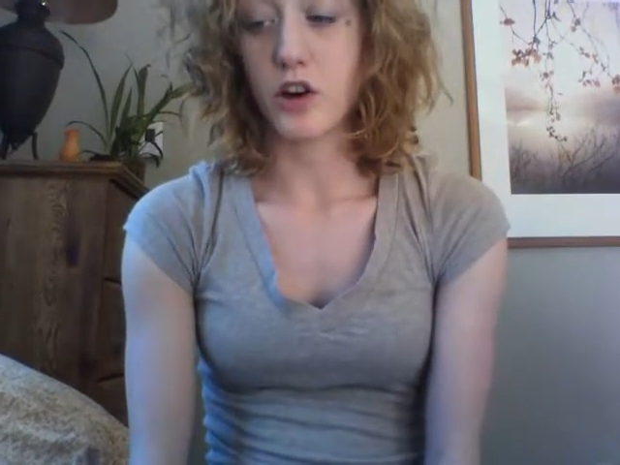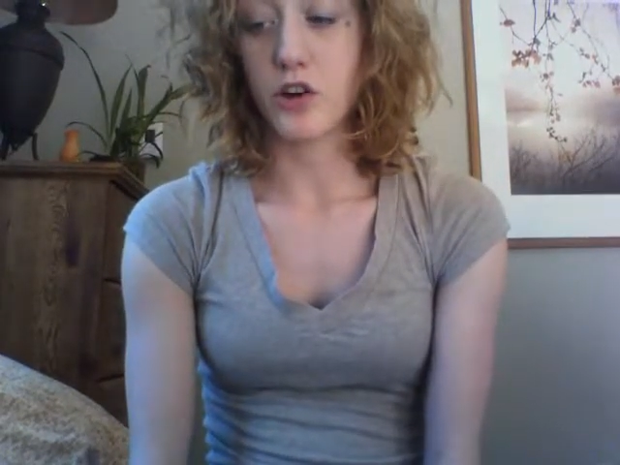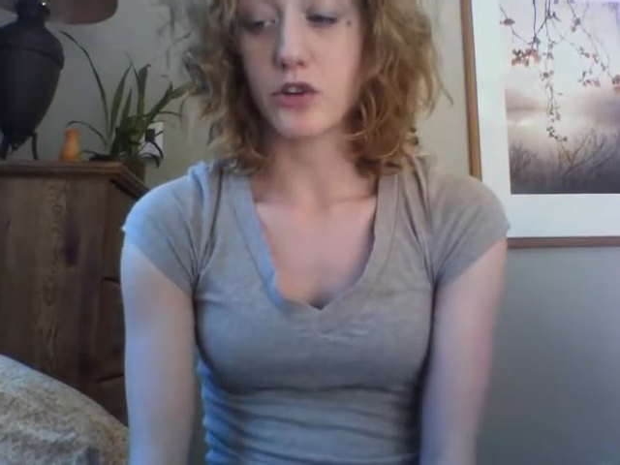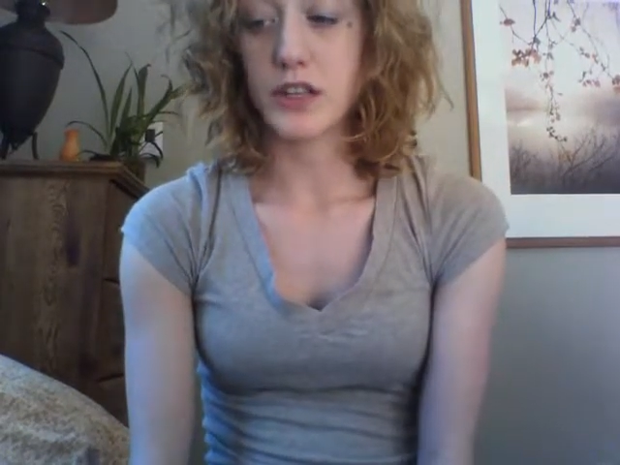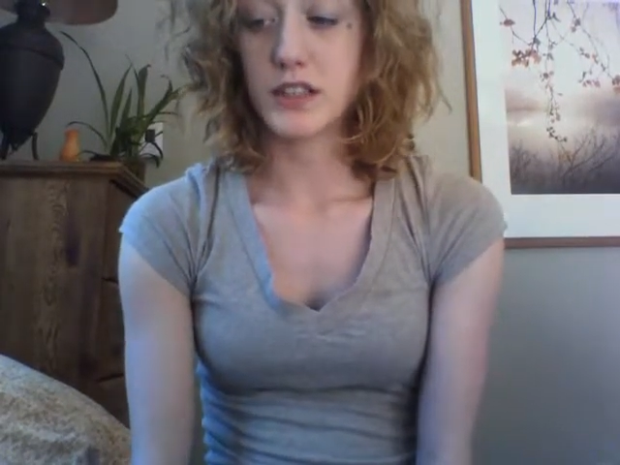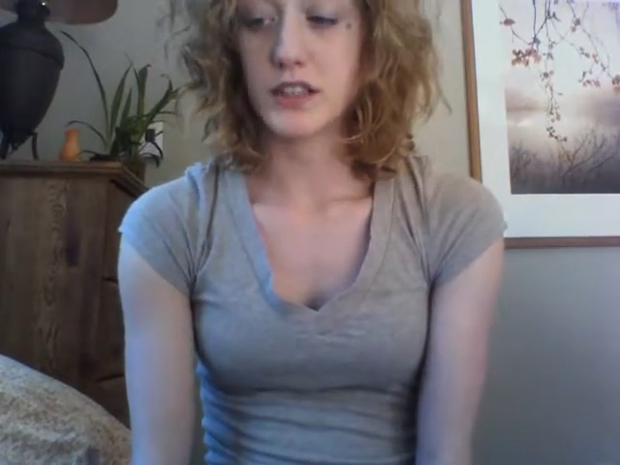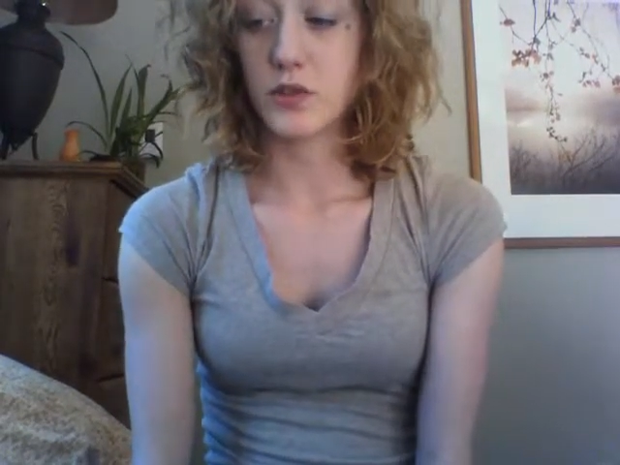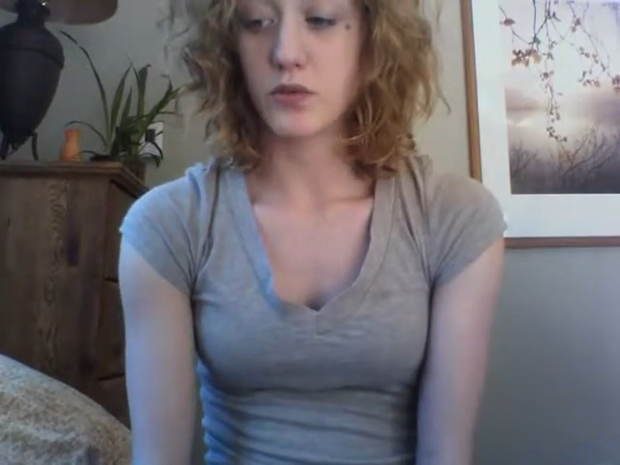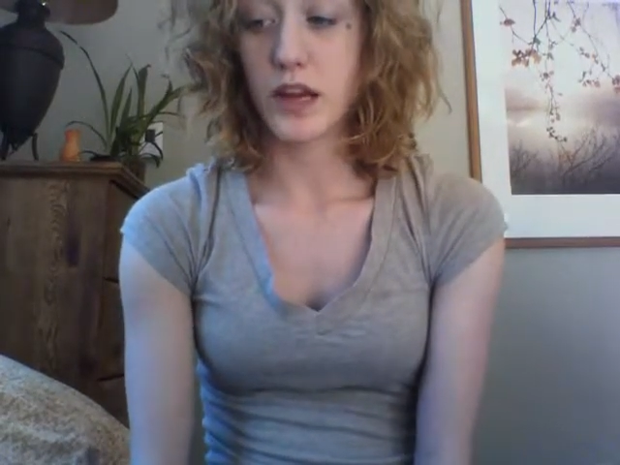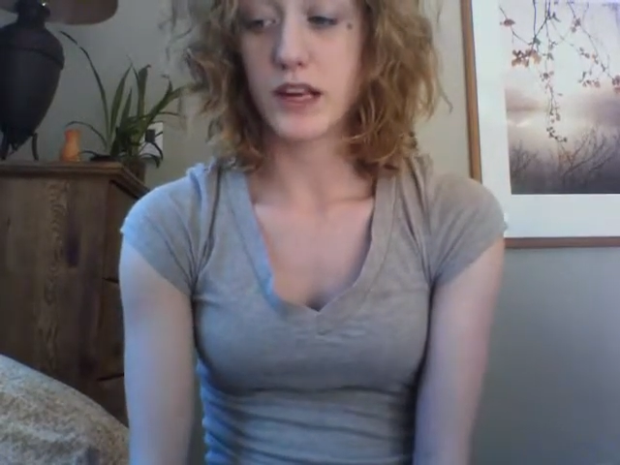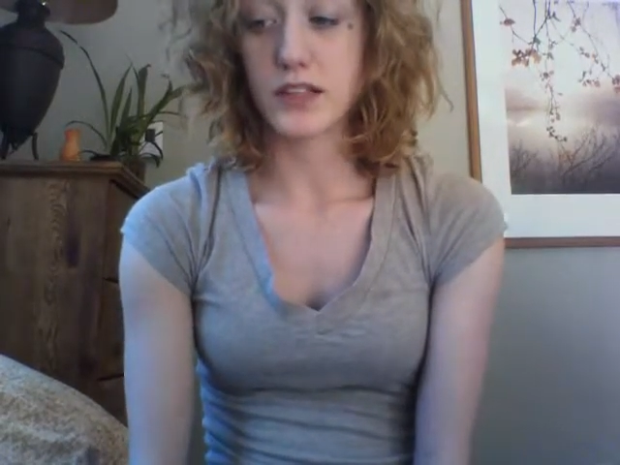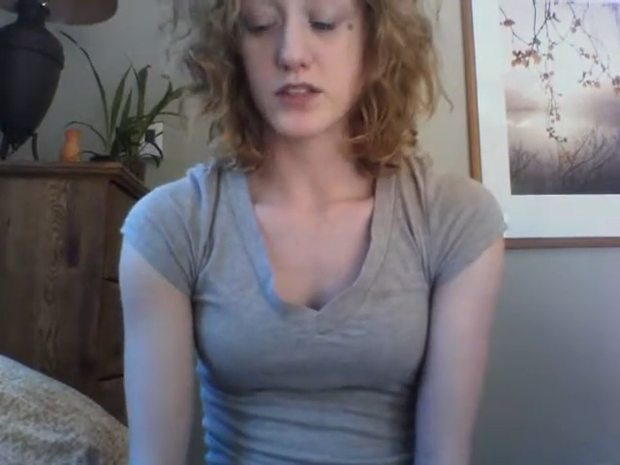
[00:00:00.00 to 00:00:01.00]
artery to the
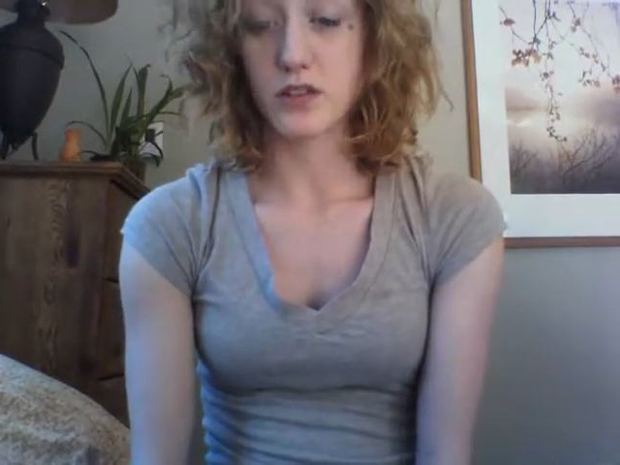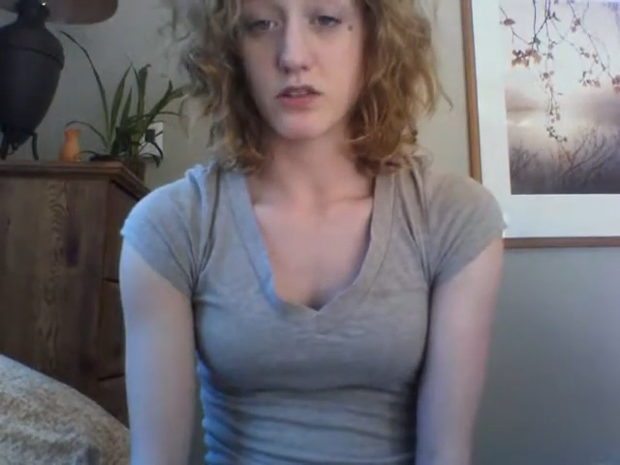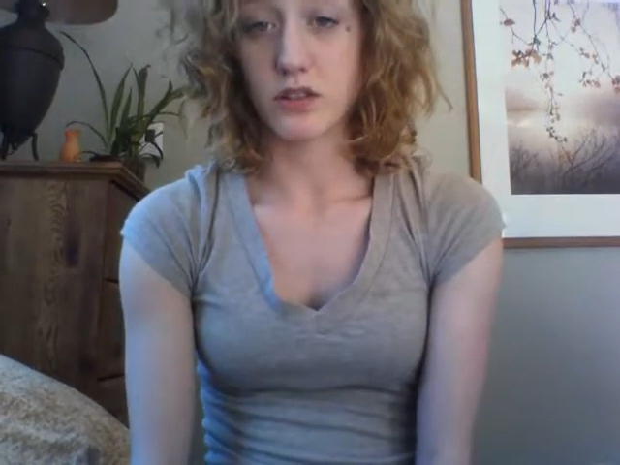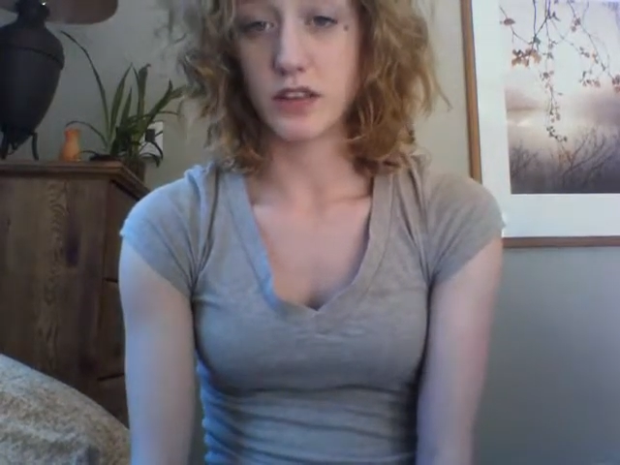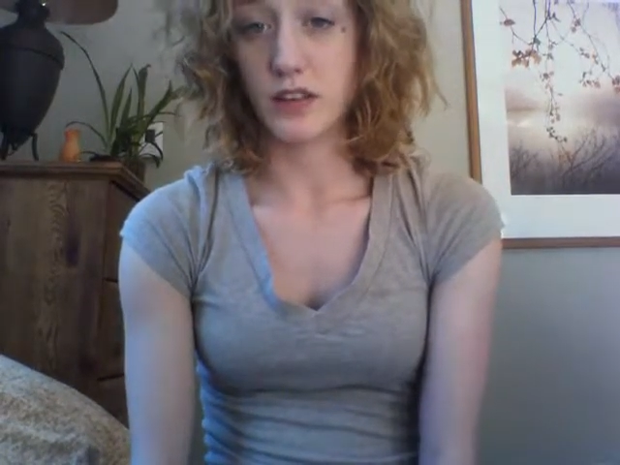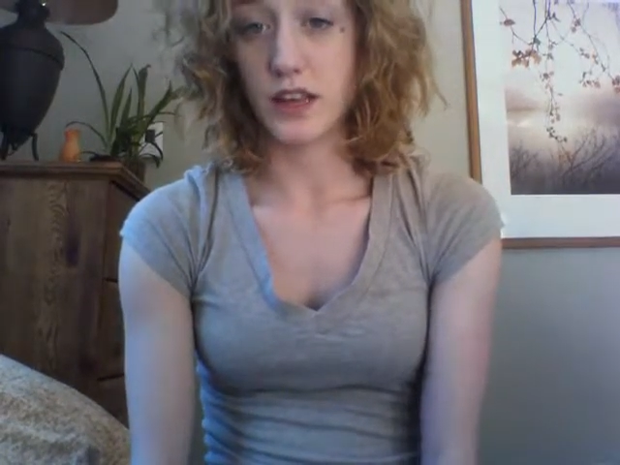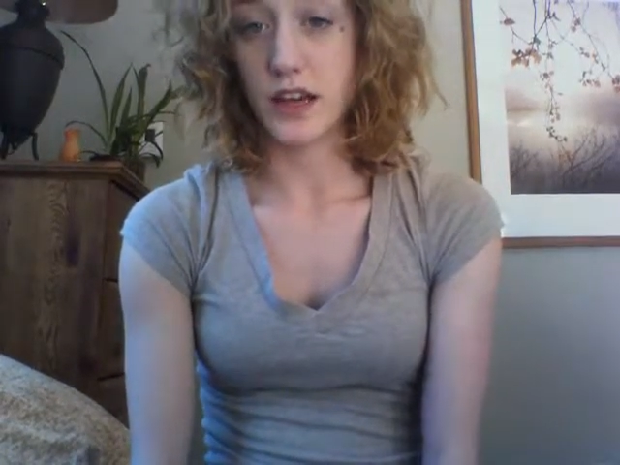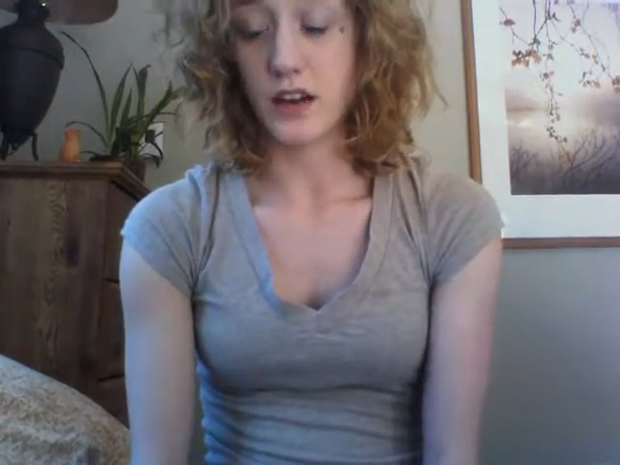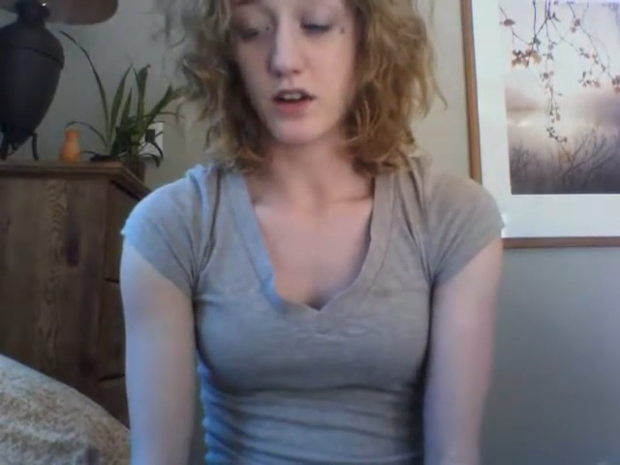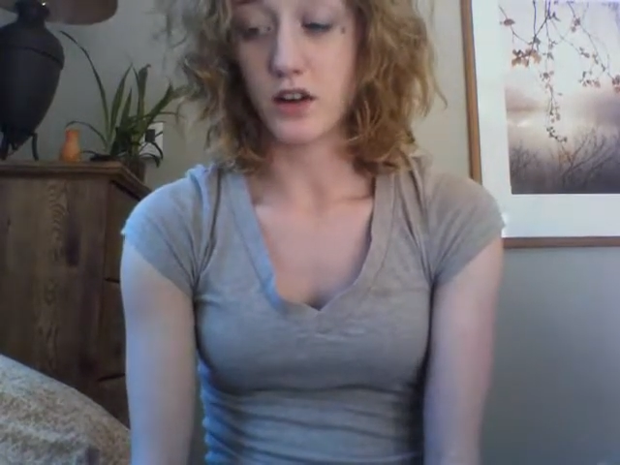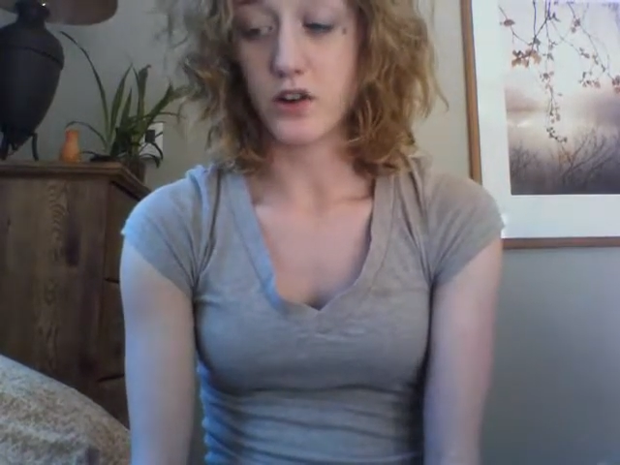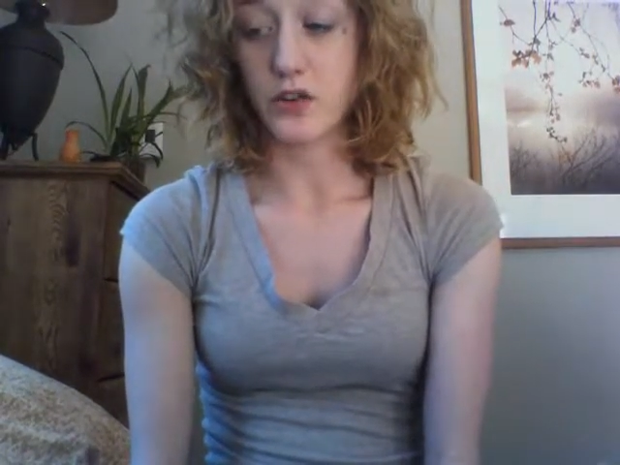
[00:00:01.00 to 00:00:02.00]
right external
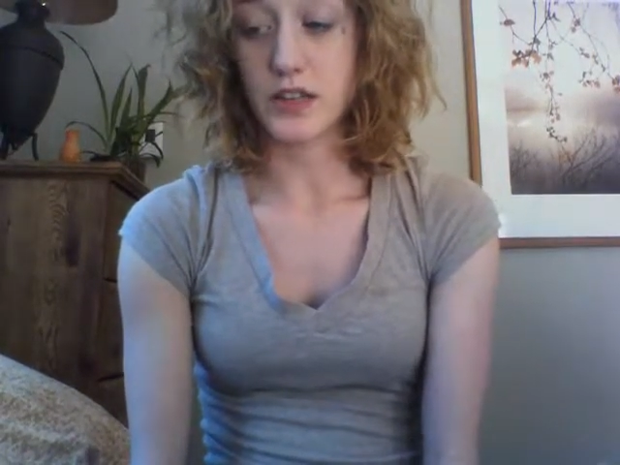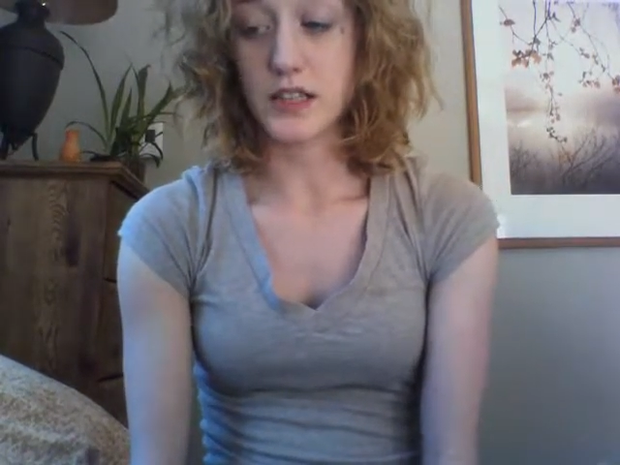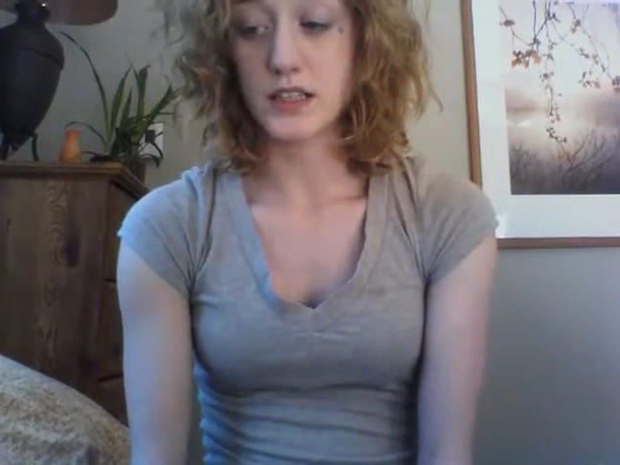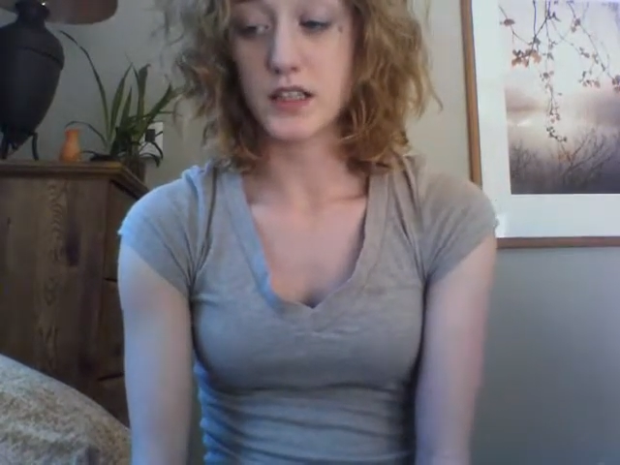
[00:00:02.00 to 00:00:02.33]
iliac artery